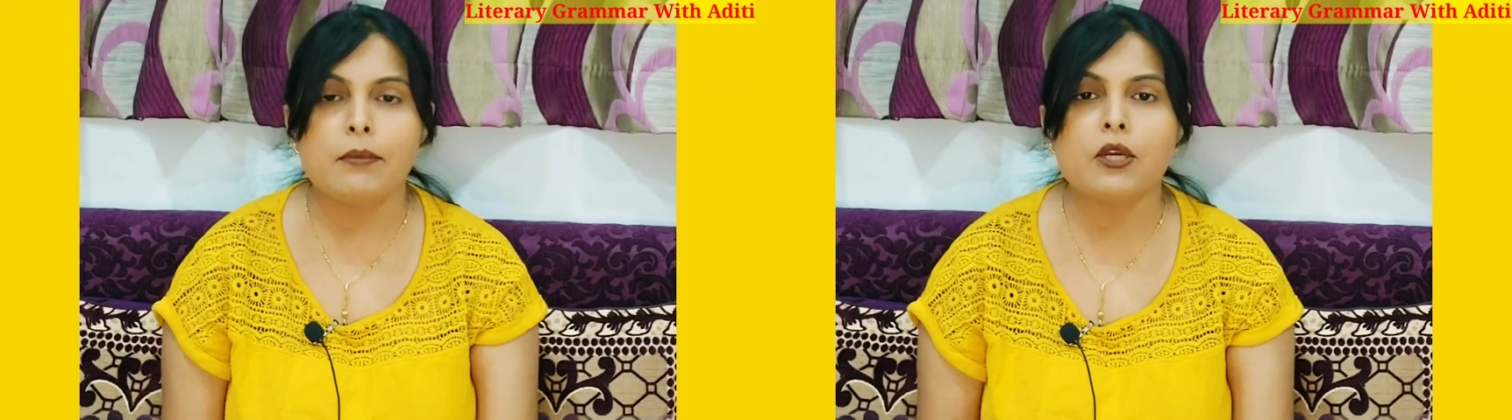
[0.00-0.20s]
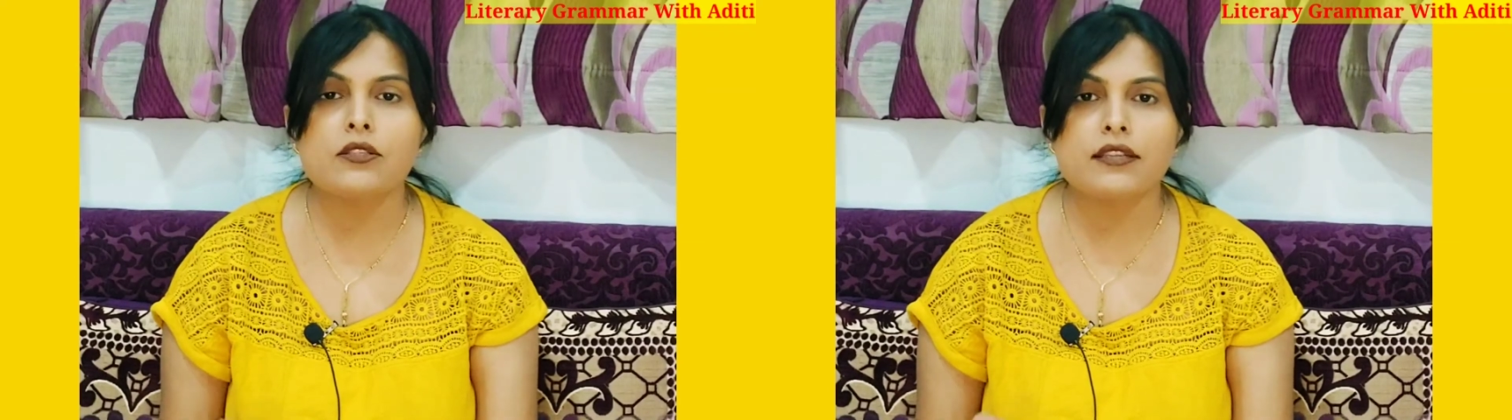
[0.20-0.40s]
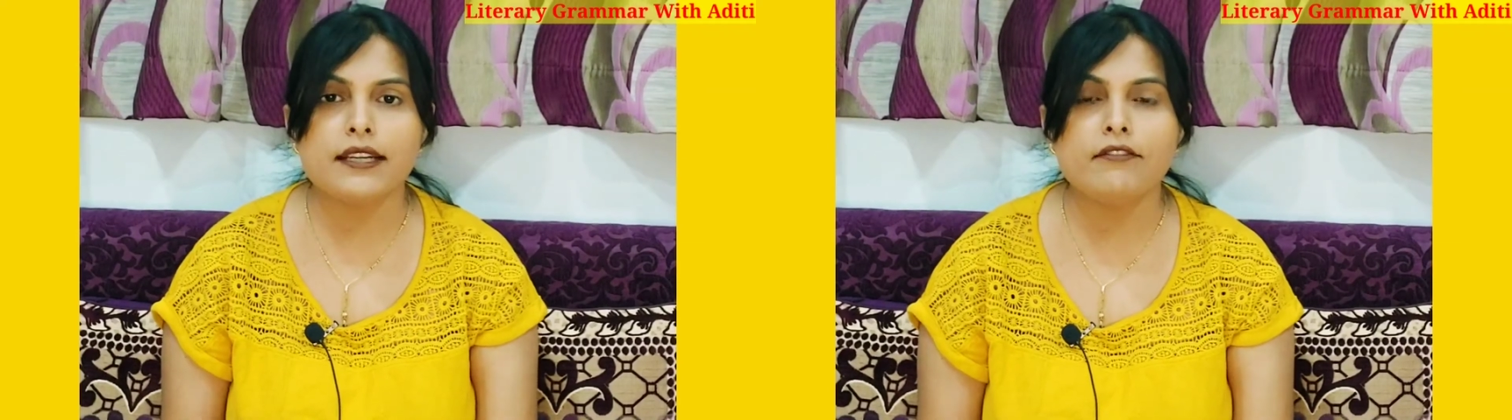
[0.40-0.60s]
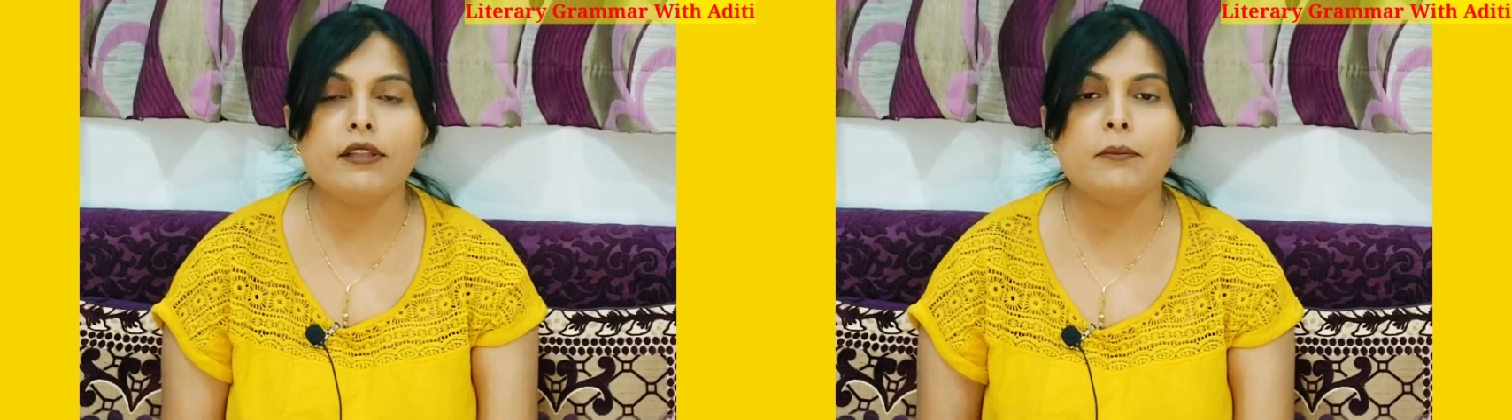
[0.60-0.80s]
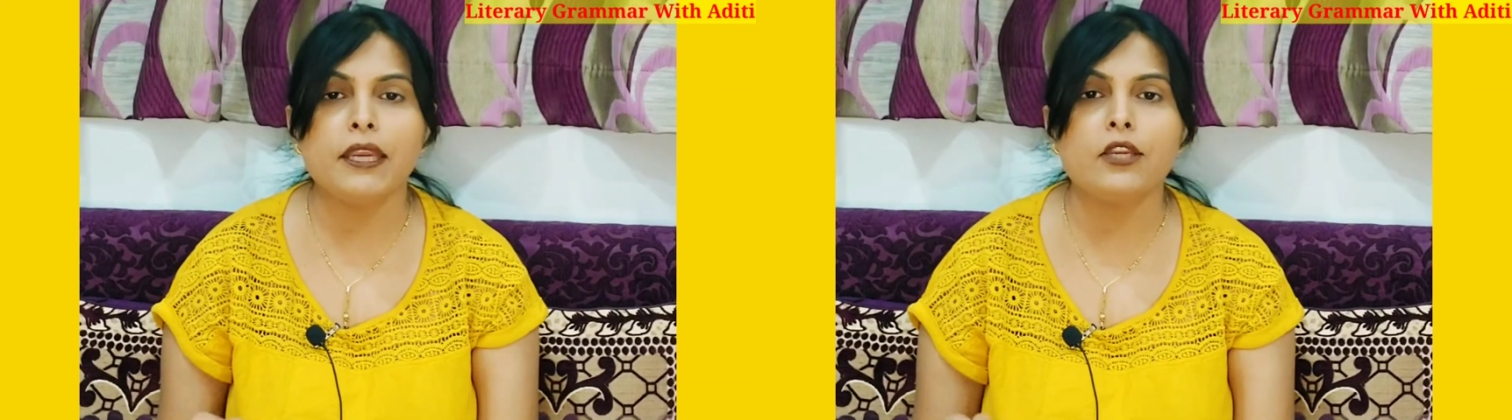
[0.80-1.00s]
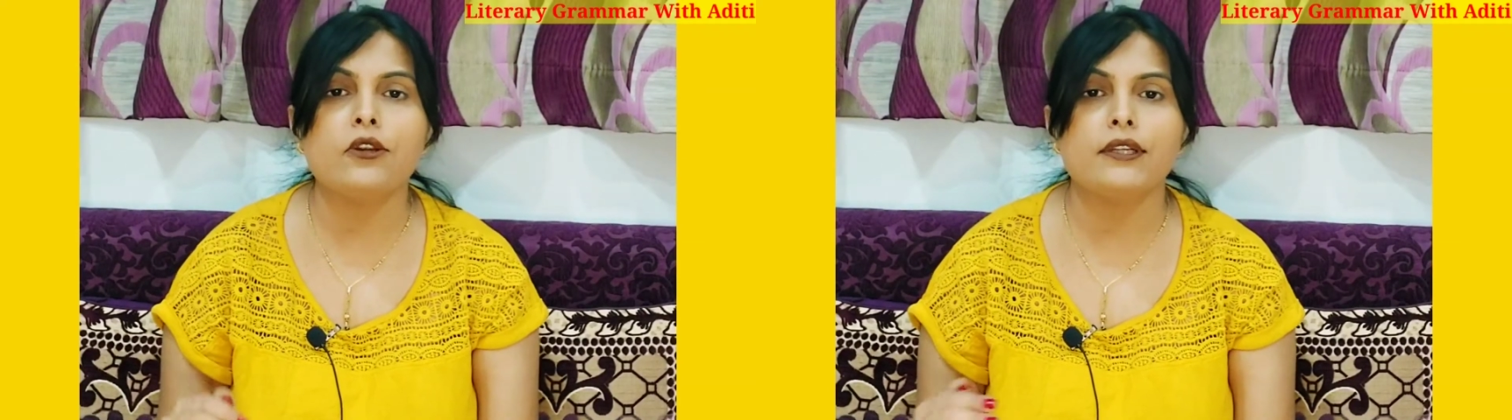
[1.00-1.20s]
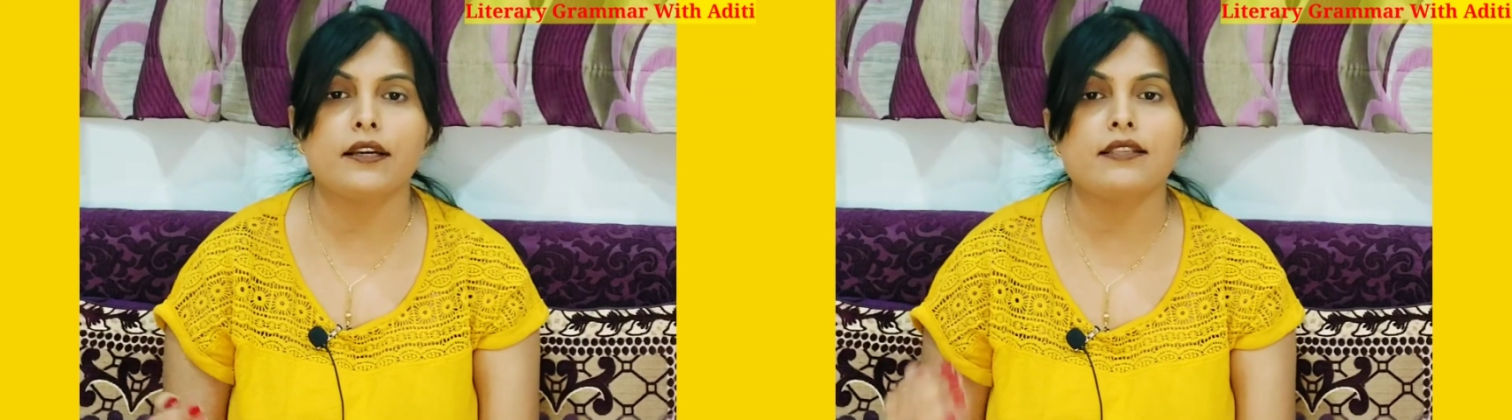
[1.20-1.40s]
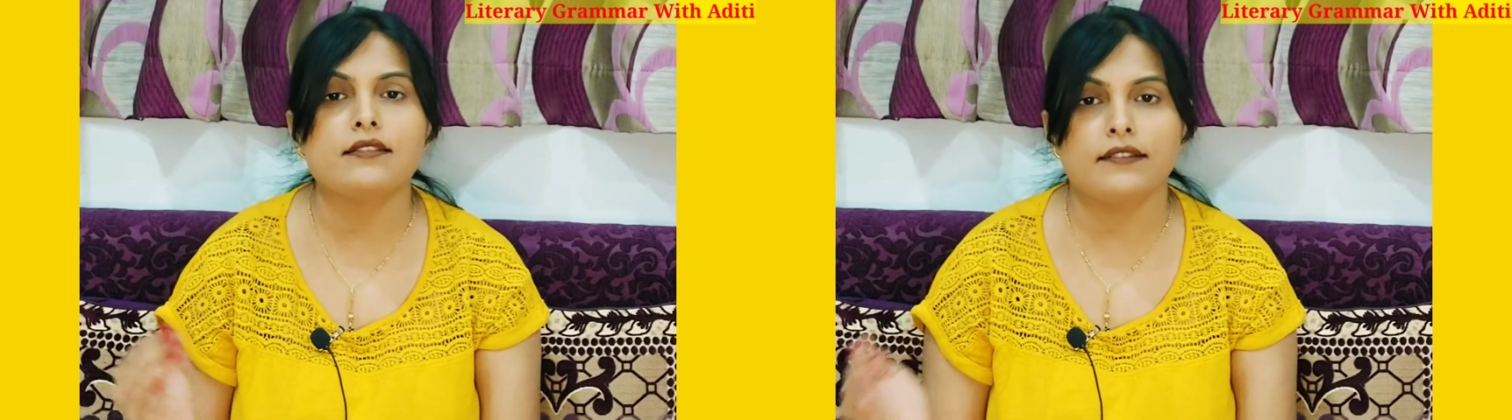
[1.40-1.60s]
because it will make your
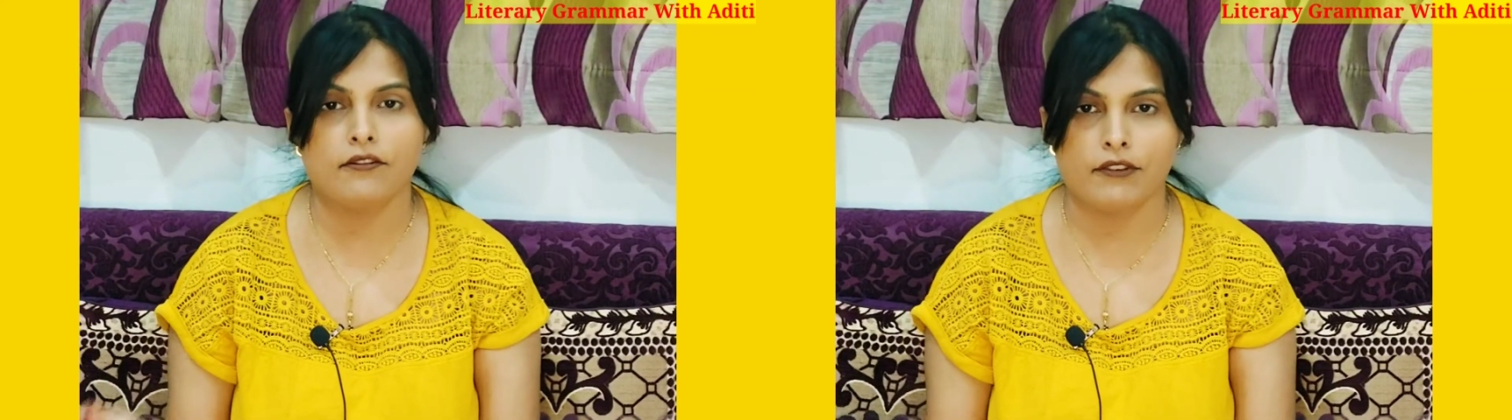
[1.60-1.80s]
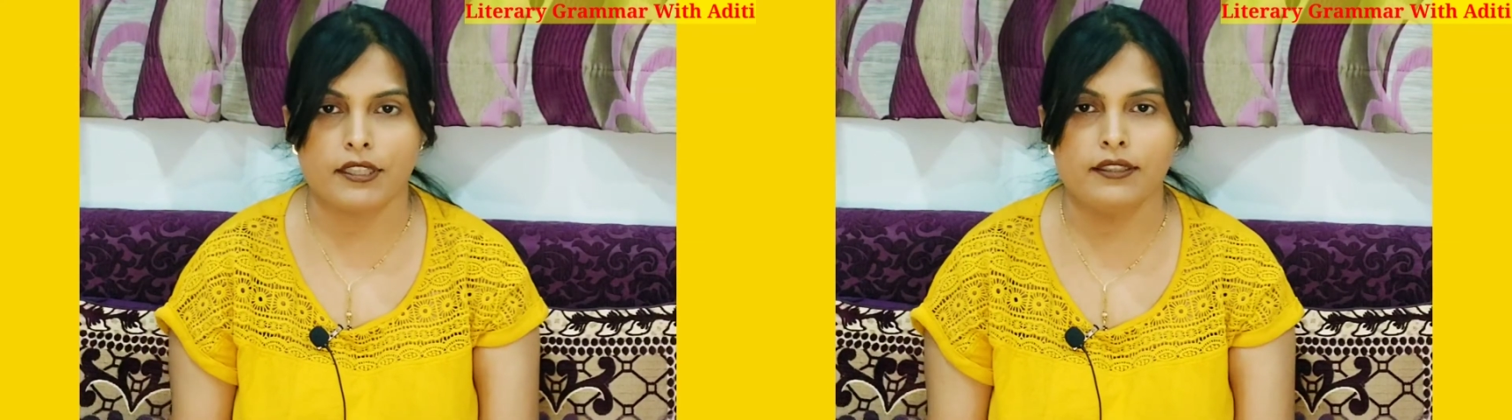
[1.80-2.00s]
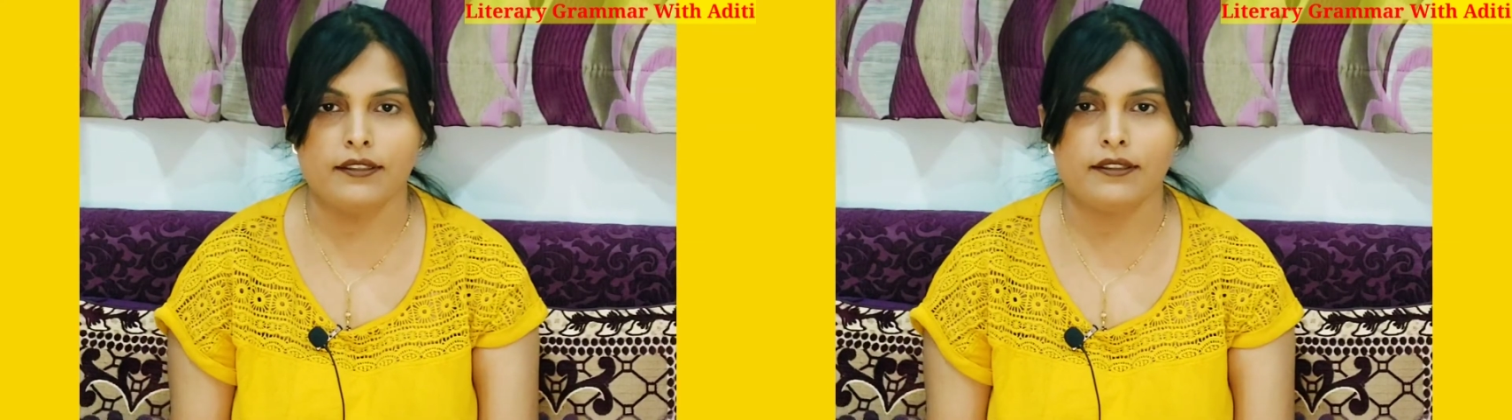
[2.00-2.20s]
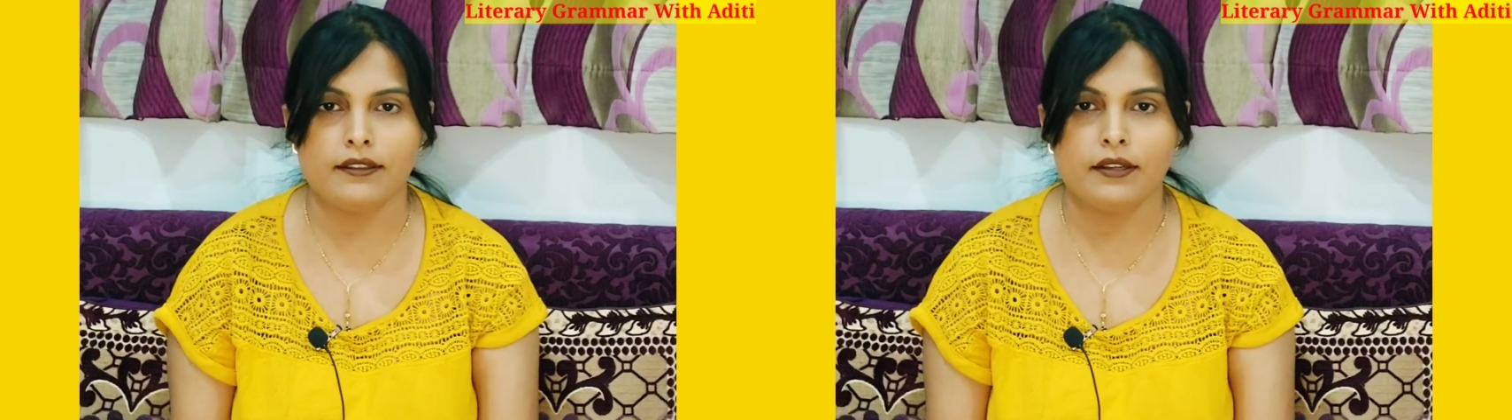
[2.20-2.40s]
task difficult.